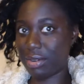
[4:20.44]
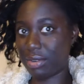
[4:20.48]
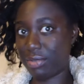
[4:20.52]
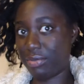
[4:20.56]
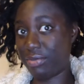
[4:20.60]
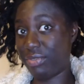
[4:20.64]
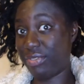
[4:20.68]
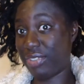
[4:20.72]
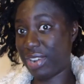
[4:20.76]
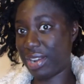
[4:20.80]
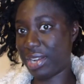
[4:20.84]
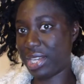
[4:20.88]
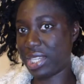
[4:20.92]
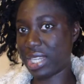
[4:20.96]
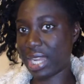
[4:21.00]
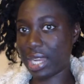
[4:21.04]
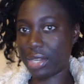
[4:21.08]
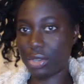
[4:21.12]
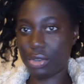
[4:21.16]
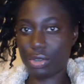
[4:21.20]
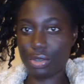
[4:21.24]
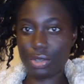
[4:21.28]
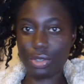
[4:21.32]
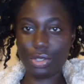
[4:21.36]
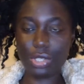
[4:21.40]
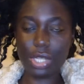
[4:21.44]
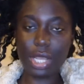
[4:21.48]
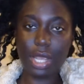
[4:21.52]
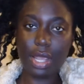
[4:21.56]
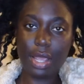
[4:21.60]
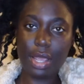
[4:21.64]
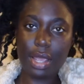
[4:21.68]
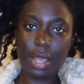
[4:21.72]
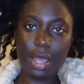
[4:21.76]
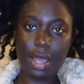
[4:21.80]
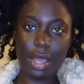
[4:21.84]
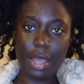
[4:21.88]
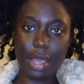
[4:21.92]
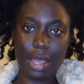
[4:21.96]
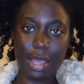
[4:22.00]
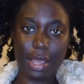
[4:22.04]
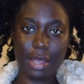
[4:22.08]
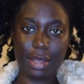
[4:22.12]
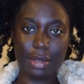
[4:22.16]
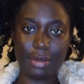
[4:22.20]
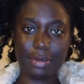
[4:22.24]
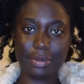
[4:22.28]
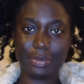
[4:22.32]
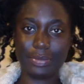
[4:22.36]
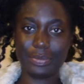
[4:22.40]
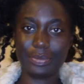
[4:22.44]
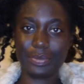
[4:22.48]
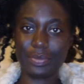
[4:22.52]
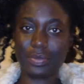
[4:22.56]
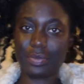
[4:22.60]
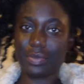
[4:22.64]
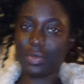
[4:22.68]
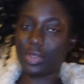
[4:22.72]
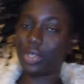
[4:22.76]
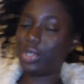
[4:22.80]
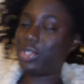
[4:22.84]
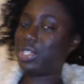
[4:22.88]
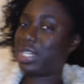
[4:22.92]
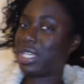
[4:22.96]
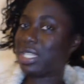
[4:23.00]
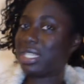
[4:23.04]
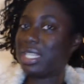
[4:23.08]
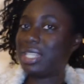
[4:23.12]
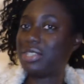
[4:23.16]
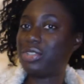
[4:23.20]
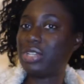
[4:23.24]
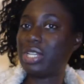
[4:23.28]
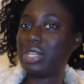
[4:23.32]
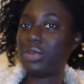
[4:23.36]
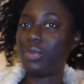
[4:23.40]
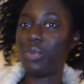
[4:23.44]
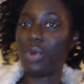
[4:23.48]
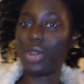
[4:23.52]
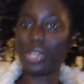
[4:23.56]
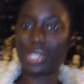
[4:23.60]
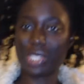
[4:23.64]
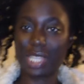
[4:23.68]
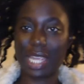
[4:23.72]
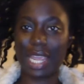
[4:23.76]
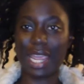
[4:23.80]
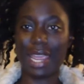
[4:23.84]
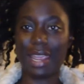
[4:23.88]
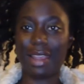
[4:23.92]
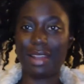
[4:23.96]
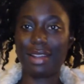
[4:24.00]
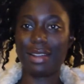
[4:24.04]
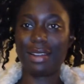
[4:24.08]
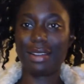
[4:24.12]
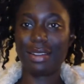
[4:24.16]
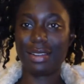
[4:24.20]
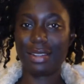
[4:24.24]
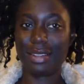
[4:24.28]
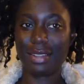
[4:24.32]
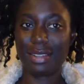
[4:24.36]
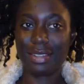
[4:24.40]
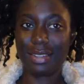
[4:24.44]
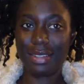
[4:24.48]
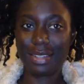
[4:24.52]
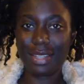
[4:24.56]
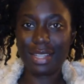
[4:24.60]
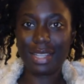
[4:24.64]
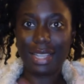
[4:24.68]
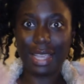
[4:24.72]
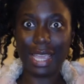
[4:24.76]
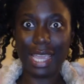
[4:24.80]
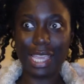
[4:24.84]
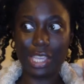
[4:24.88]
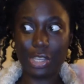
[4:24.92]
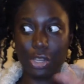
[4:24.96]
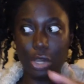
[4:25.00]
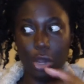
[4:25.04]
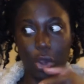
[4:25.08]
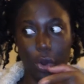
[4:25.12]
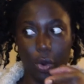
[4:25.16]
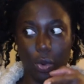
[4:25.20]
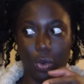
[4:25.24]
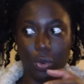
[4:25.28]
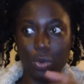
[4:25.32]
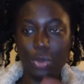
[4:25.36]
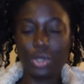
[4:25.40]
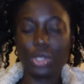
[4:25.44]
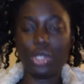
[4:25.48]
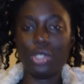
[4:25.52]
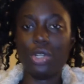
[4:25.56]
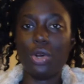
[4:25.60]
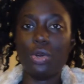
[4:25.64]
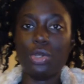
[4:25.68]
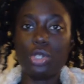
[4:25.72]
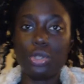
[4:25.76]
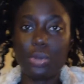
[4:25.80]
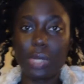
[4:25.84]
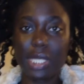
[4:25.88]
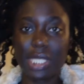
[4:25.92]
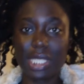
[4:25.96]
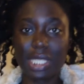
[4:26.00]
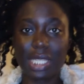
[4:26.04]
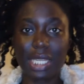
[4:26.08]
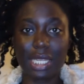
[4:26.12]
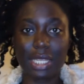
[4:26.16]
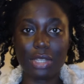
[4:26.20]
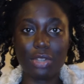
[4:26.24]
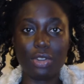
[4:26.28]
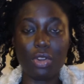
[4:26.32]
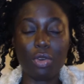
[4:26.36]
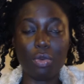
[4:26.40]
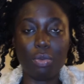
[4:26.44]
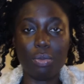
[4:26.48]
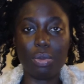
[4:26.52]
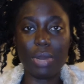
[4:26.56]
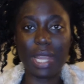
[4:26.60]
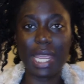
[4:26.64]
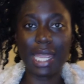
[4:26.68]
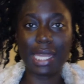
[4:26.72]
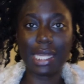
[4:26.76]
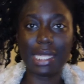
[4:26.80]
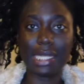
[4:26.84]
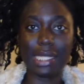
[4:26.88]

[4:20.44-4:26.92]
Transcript: are very tight curls. Um, you just literally wash the hair and you go. You don't twist it, you don't braid